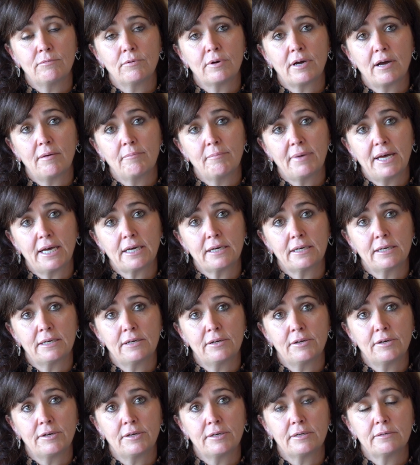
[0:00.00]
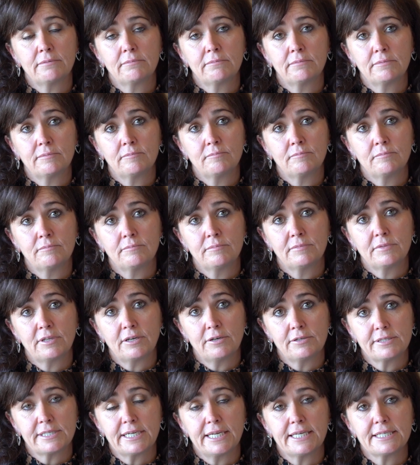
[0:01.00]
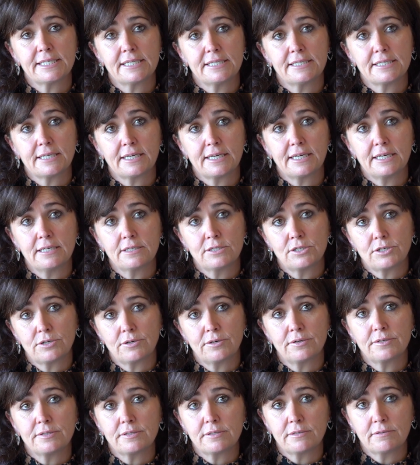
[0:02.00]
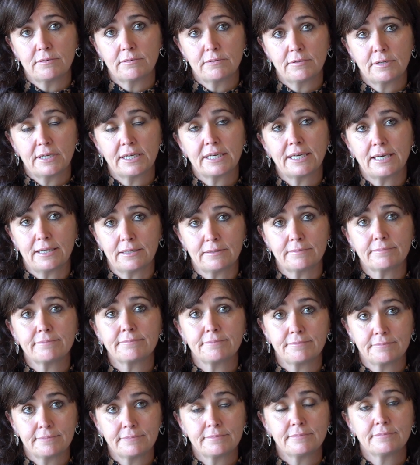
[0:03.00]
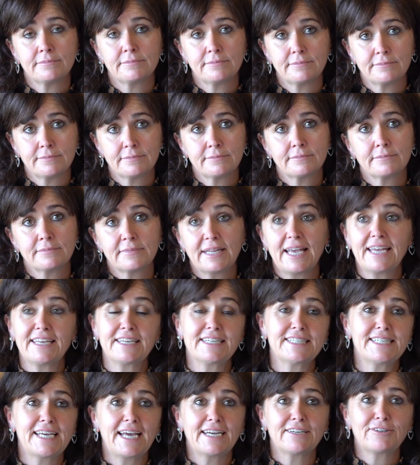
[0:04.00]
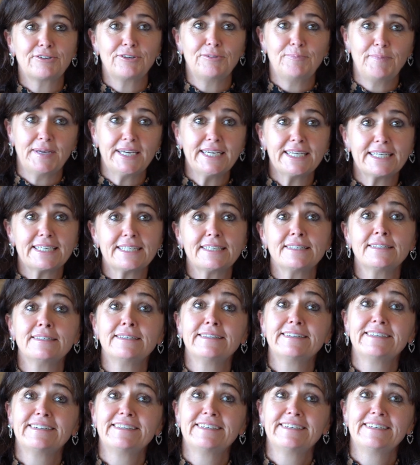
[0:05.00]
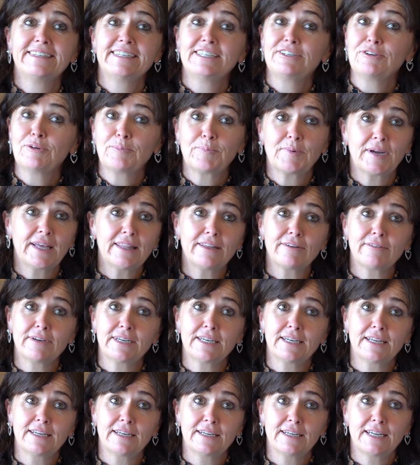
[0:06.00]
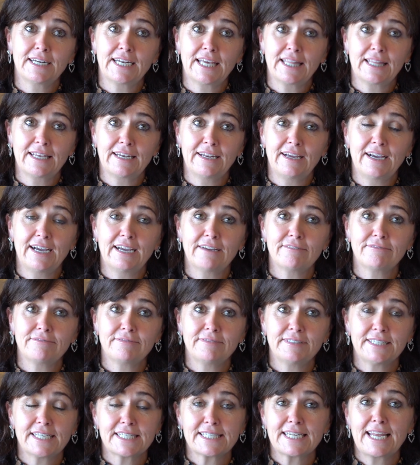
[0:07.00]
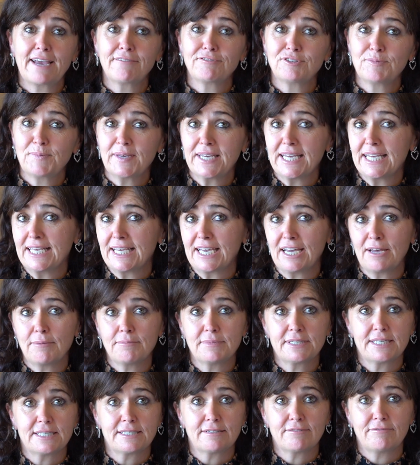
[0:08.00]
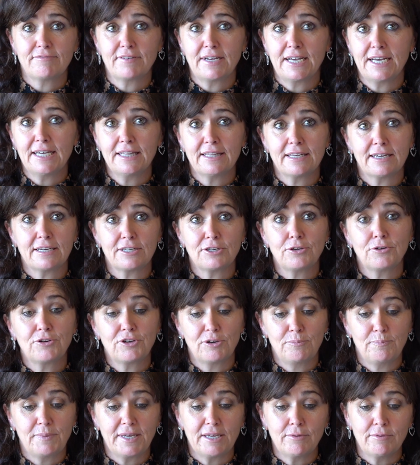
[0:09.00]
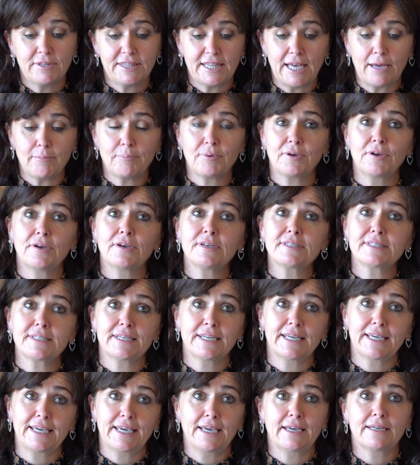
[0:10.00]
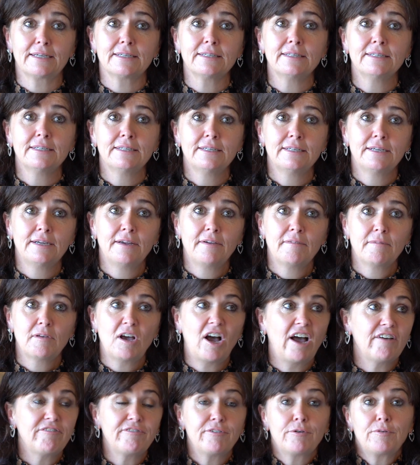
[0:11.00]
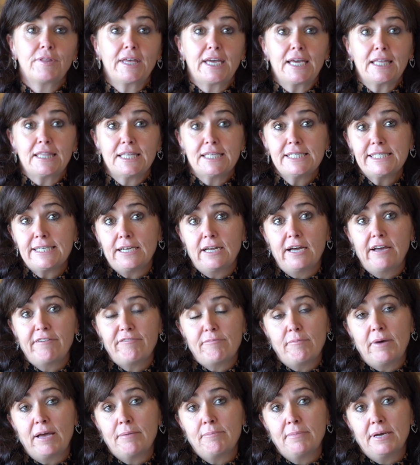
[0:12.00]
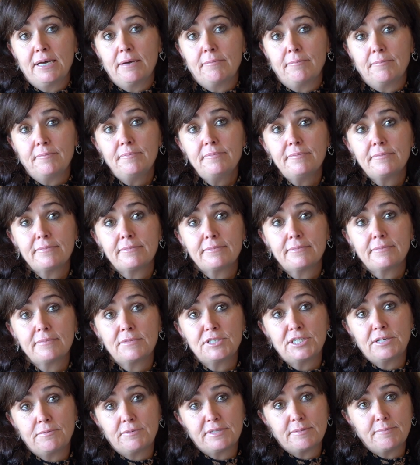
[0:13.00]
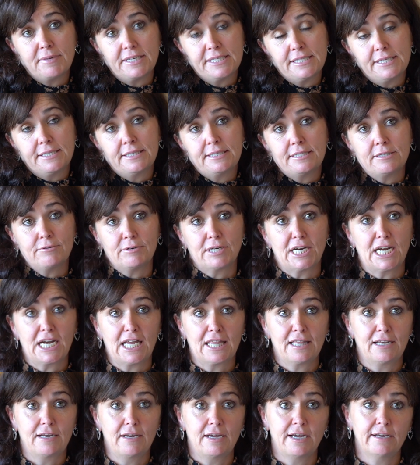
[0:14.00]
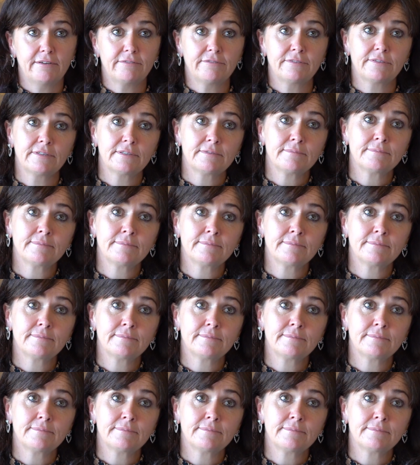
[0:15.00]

will come back and learn those lessons that he's chose again. And your dad could be your brother in another life. It doesn't have to be he comes as a father. You could be with that person again. I feel that in this life, my mum, she was my sister in another life.